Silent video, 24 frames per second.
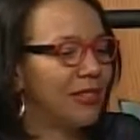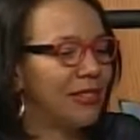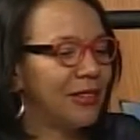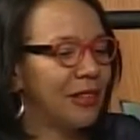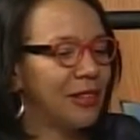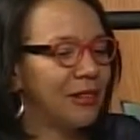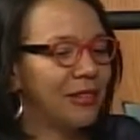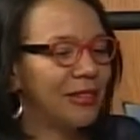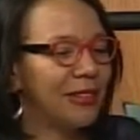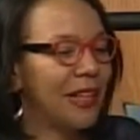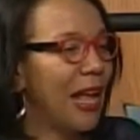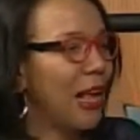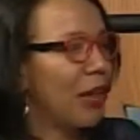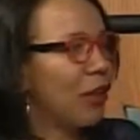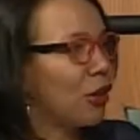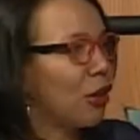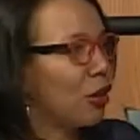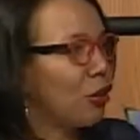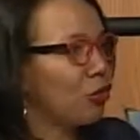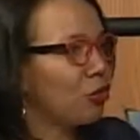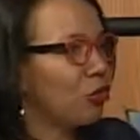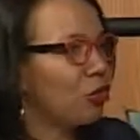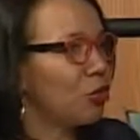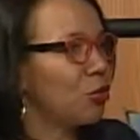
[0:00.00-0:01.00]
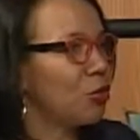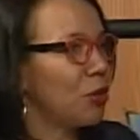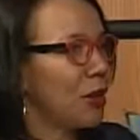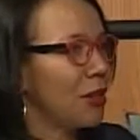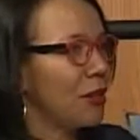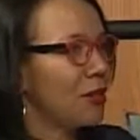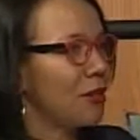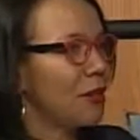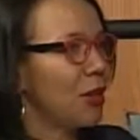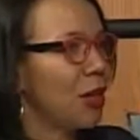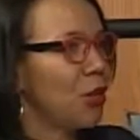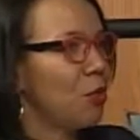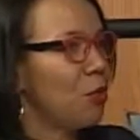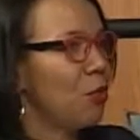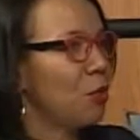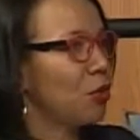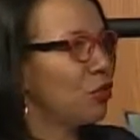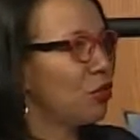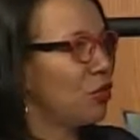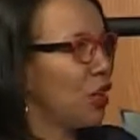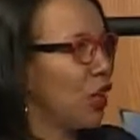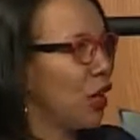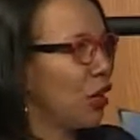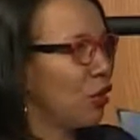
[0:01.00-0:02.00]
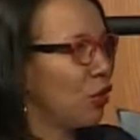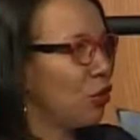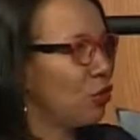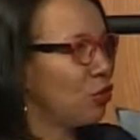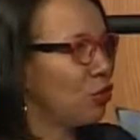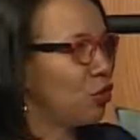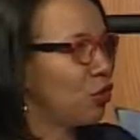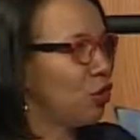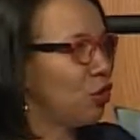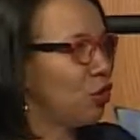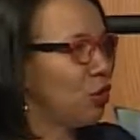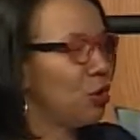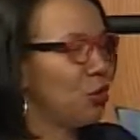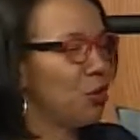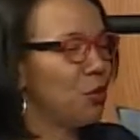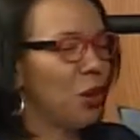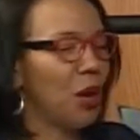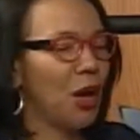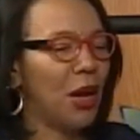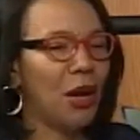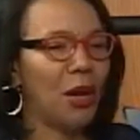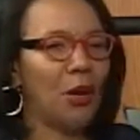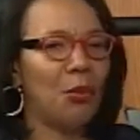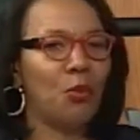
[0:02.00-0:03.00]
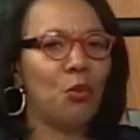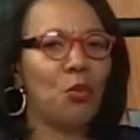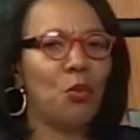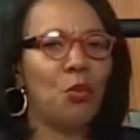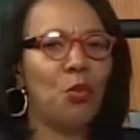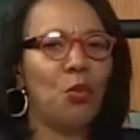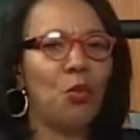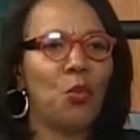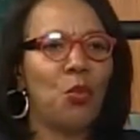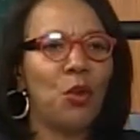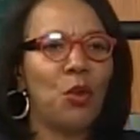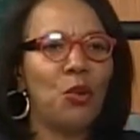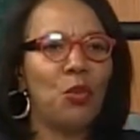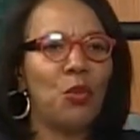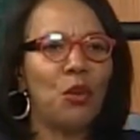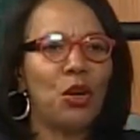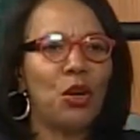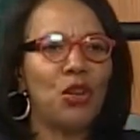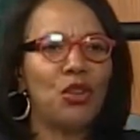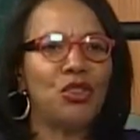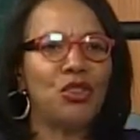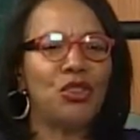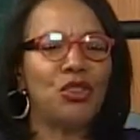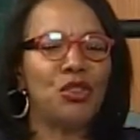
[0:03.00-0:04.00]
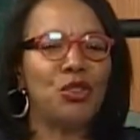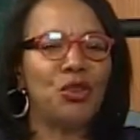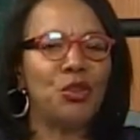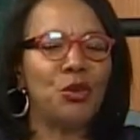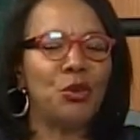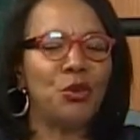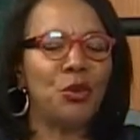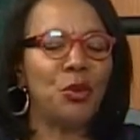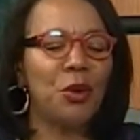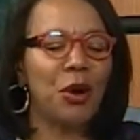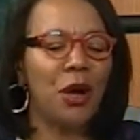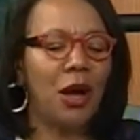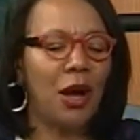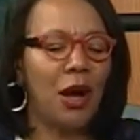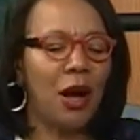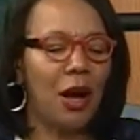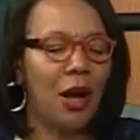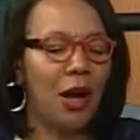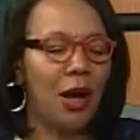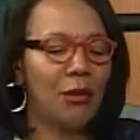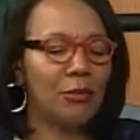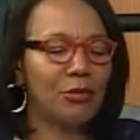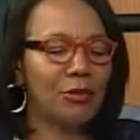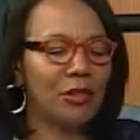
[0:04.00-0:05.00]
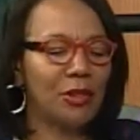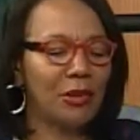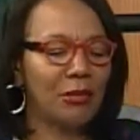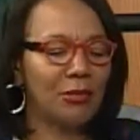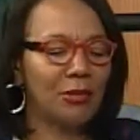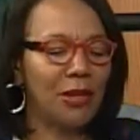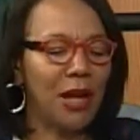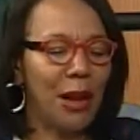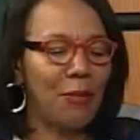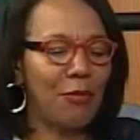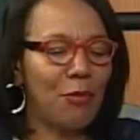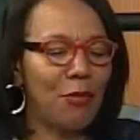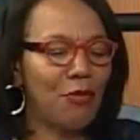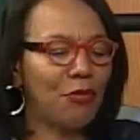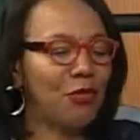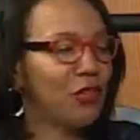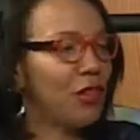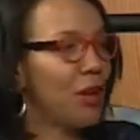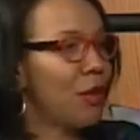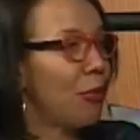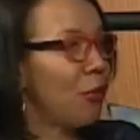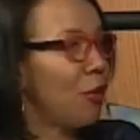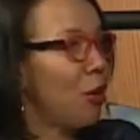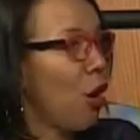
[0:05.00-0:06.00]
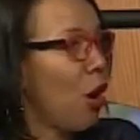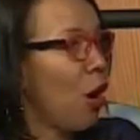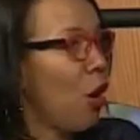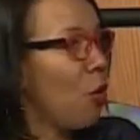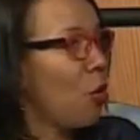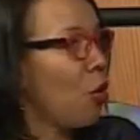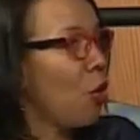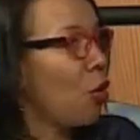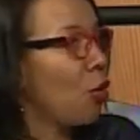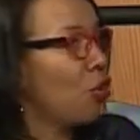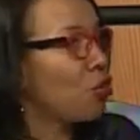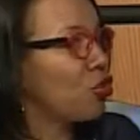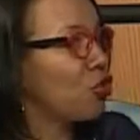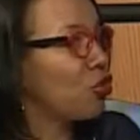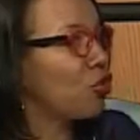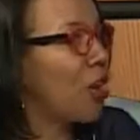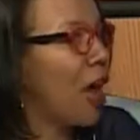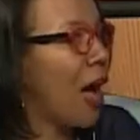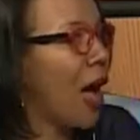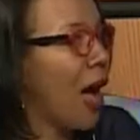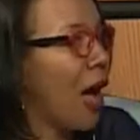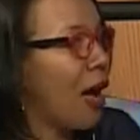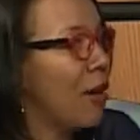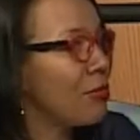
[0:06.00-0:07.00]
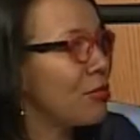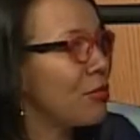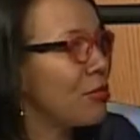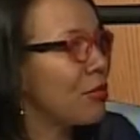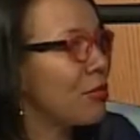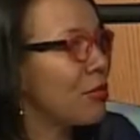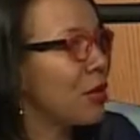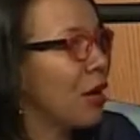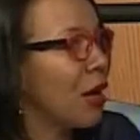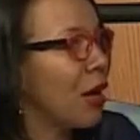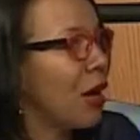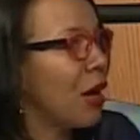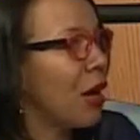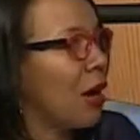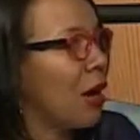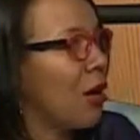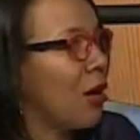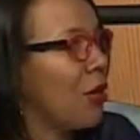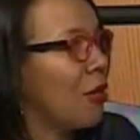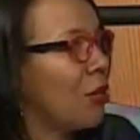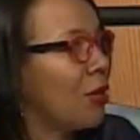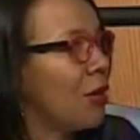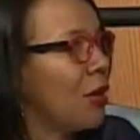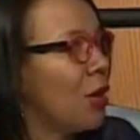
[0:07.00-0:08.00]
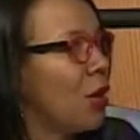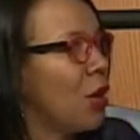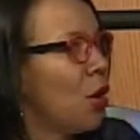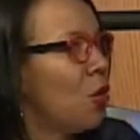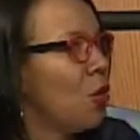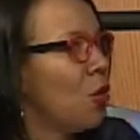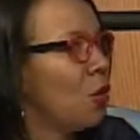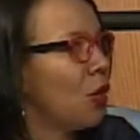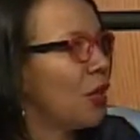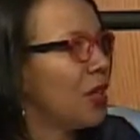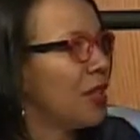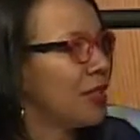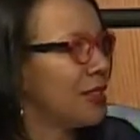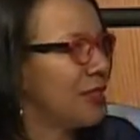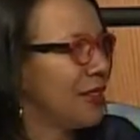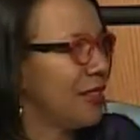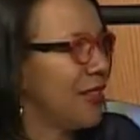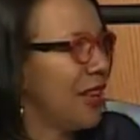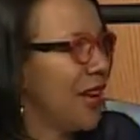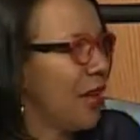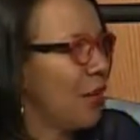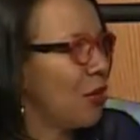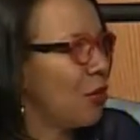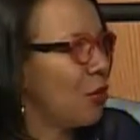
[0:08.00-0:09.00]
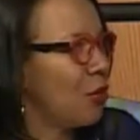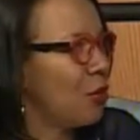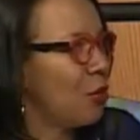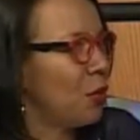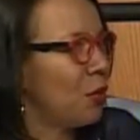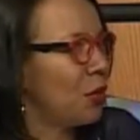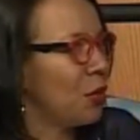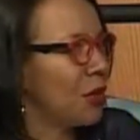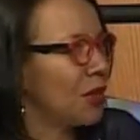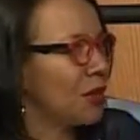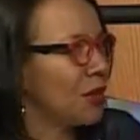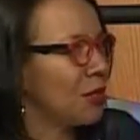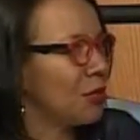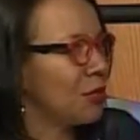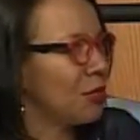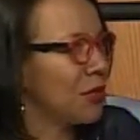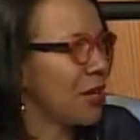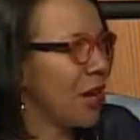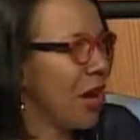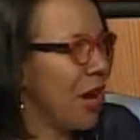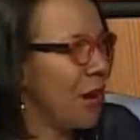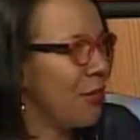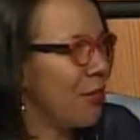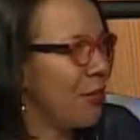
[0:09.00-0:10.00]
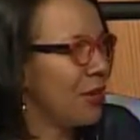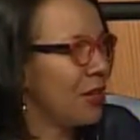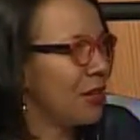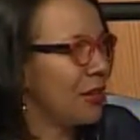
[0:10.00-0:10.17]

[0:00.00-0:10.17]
stay close to us. We'll stay close to you. We want to do some type of seminar, workshops. We'll get together. We'll get some timing